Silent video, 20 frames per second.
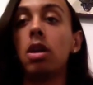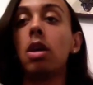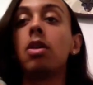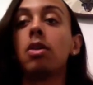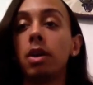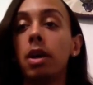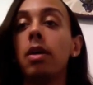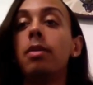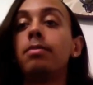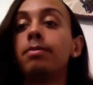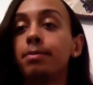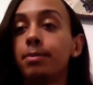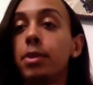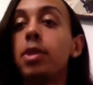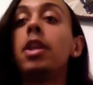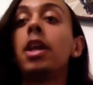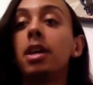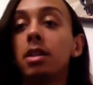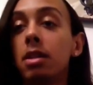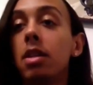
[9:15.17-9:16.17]
Okay,
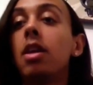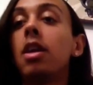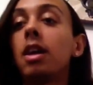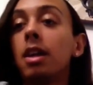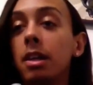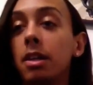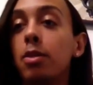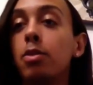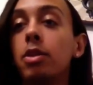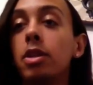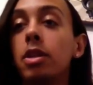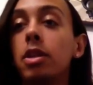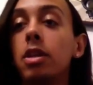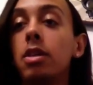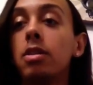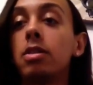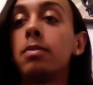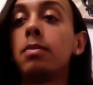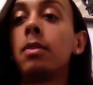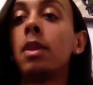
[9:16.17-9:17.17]
that's exactly what it
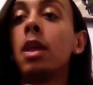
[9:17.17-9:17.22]
does.